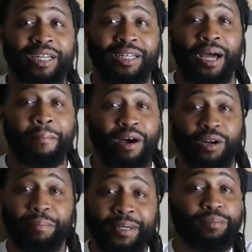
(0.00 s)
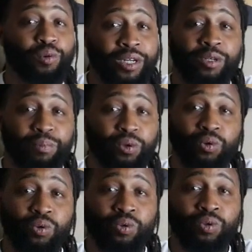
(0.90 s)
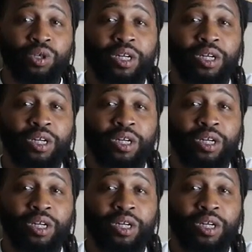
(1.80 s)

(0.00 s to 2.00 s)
at the amount of people in the pool,